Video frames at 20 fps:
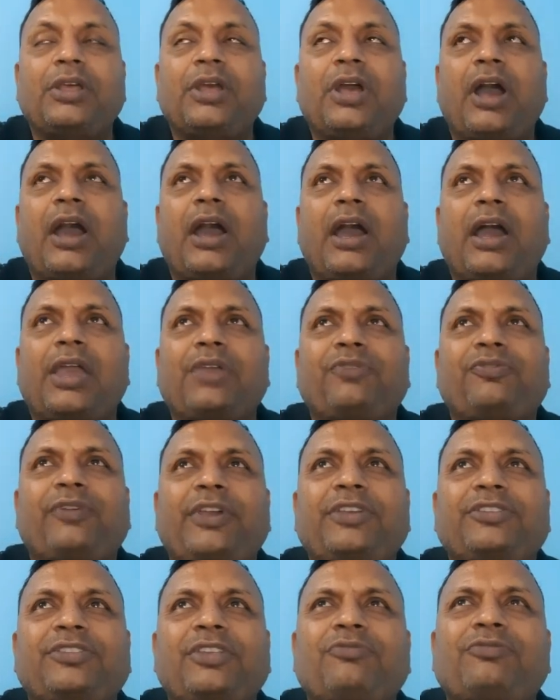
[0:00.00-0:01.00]
Uh, if I
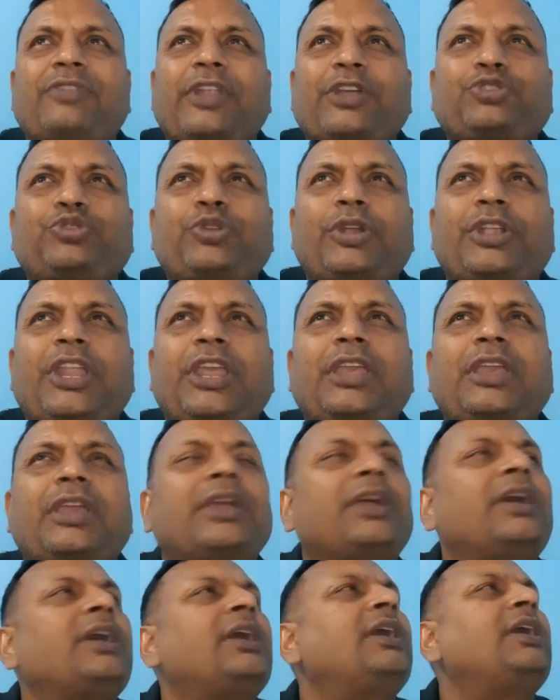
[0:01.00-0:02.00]
say fluctuating,
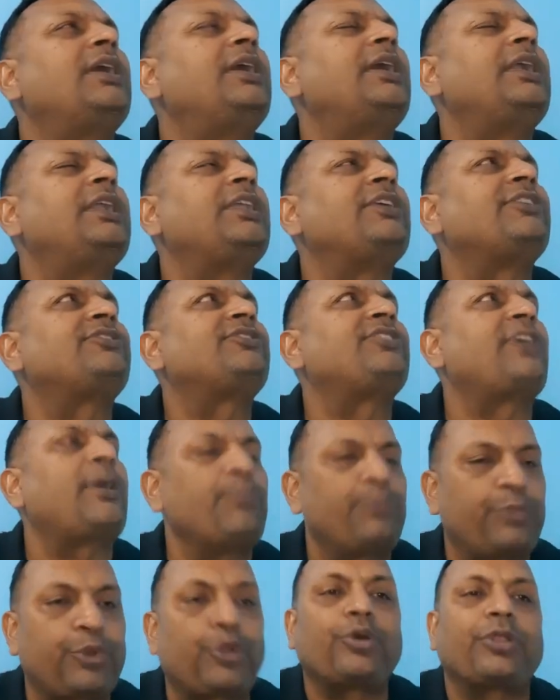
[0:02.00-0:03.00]
it is
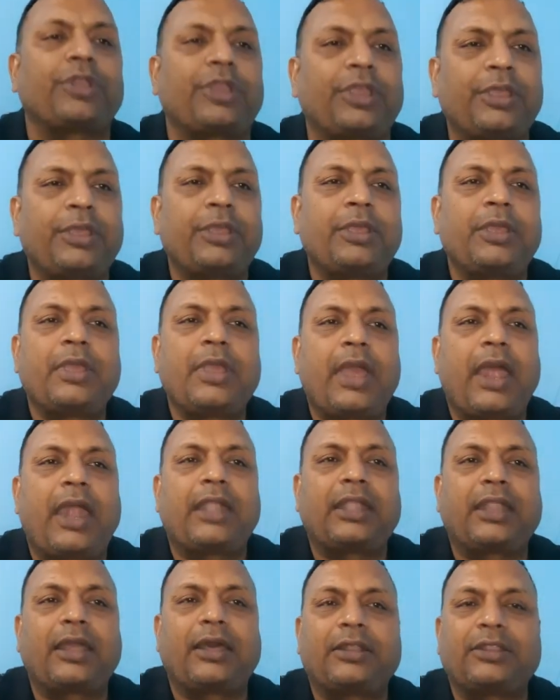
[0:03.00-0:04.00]
temporary.
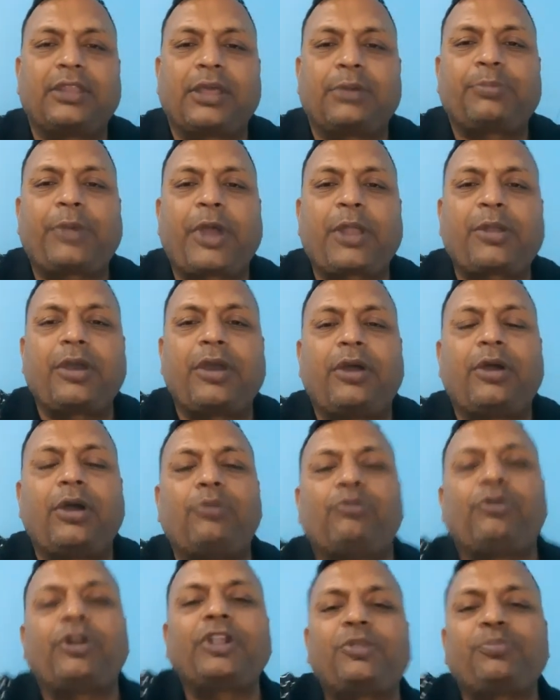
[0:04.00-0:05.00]
And the per,
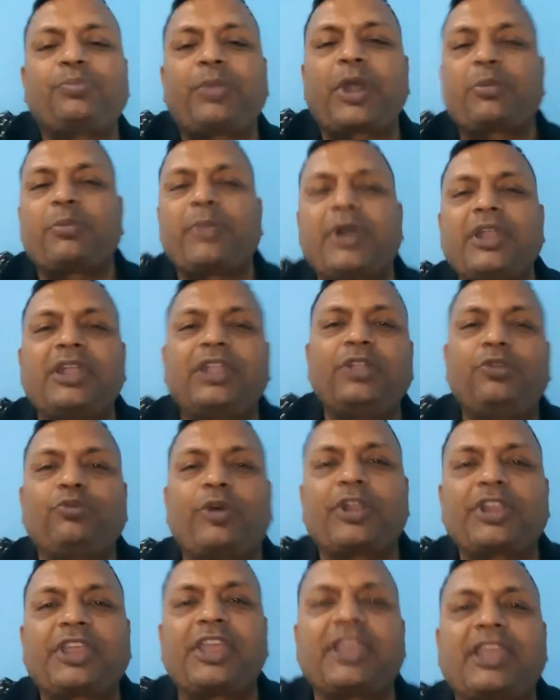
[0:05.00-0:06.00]
what permanent
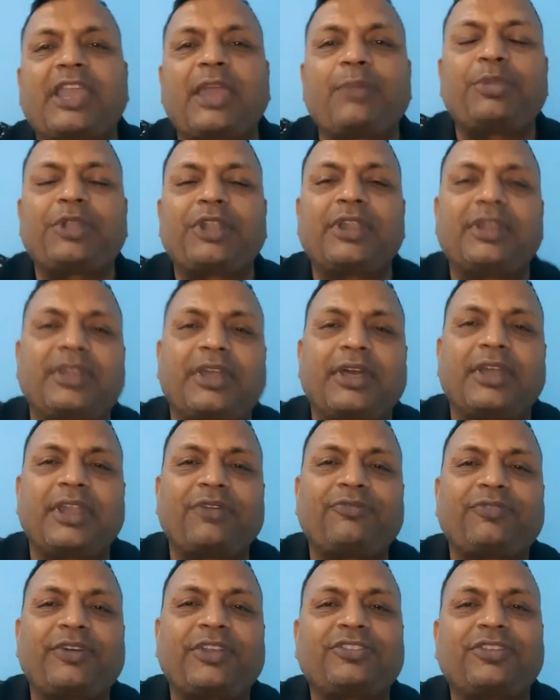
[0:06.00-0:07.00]
working capital
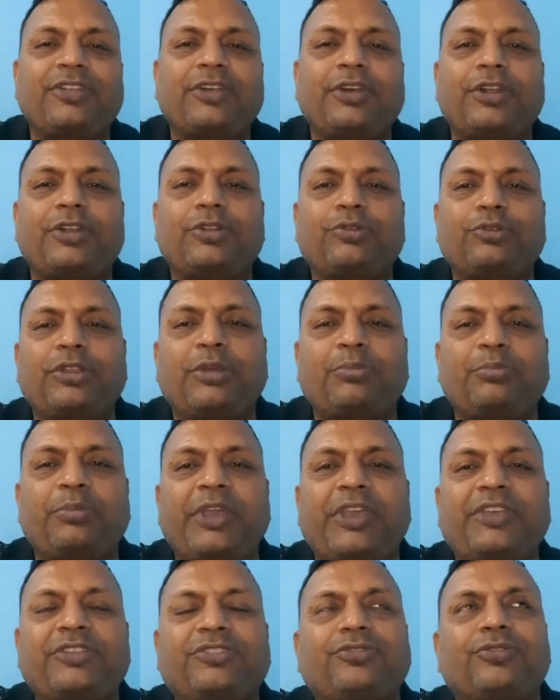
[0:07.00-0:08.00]
refers to the
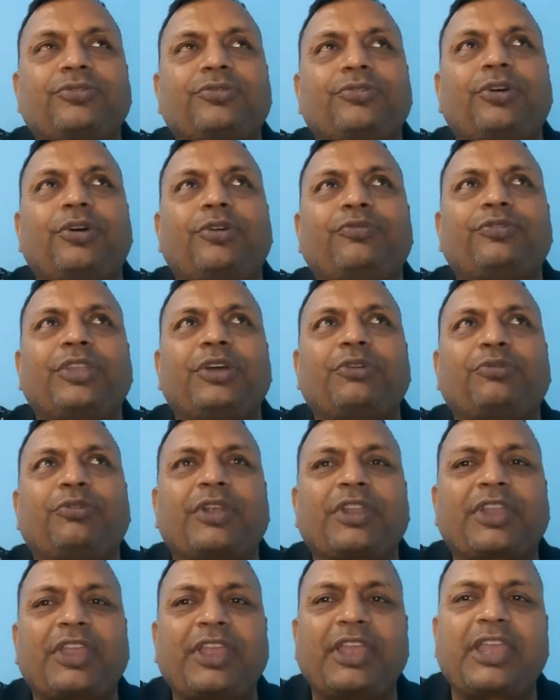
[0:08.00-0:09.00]
base of the
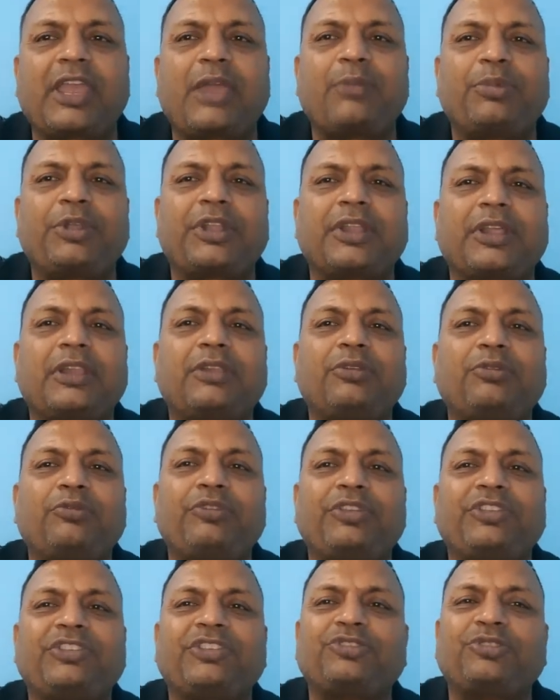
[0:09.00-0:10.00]
working capital,
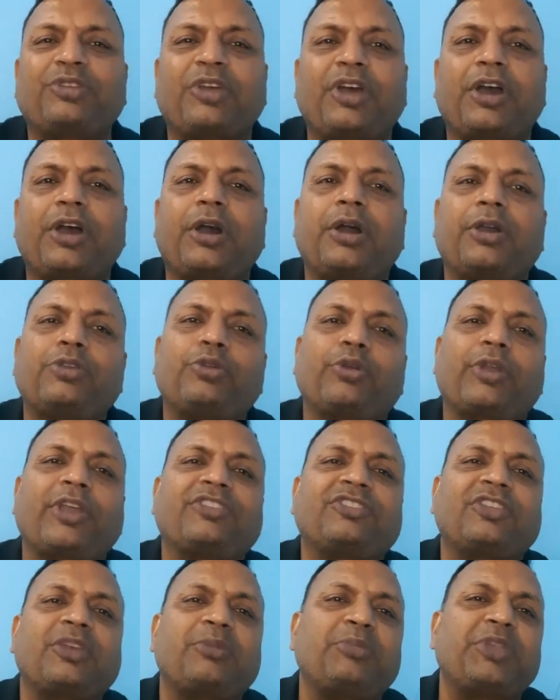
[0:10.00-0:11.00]
which is you can
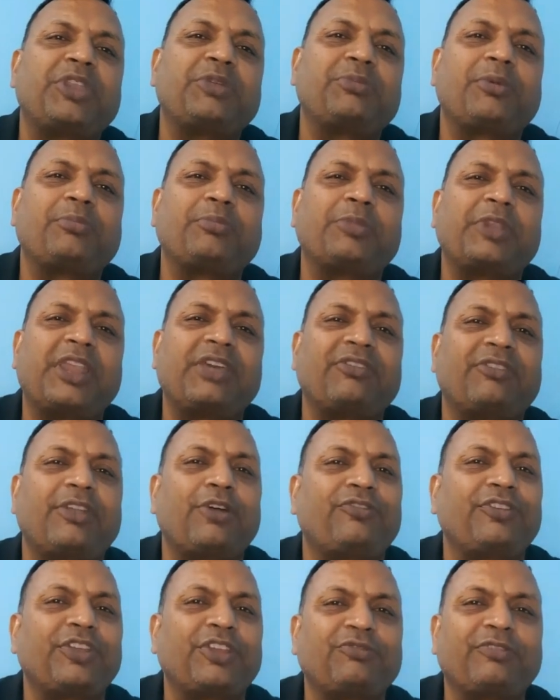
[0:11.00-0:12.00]
say minimum level
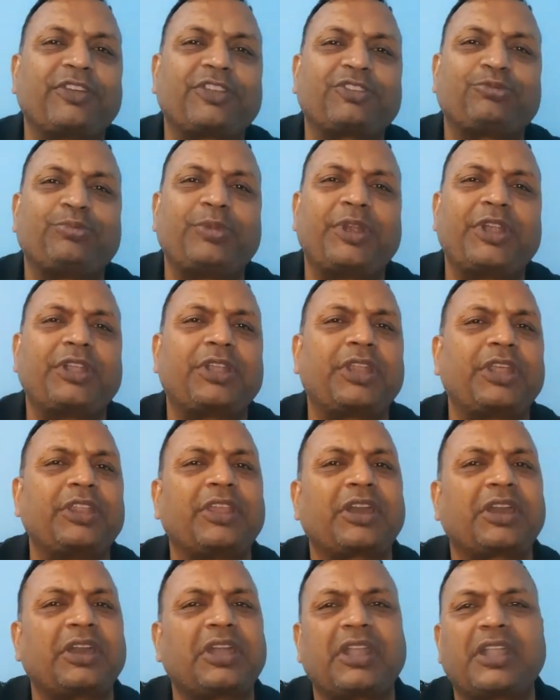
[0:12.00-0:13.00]
of investment in the
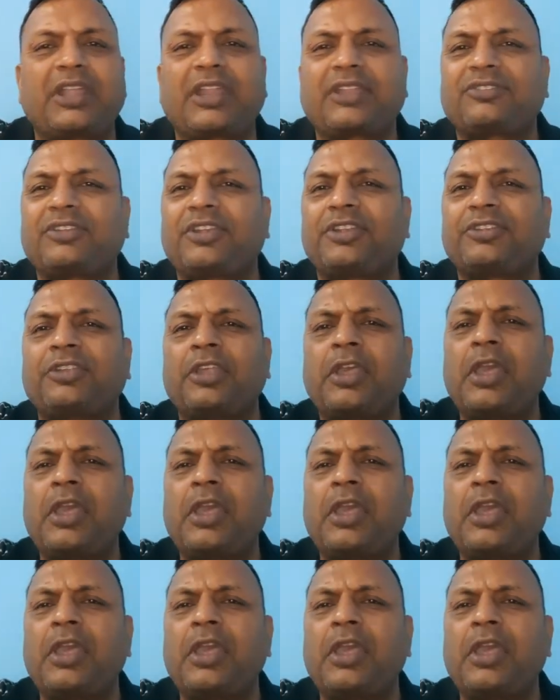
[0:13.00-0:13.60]
current assets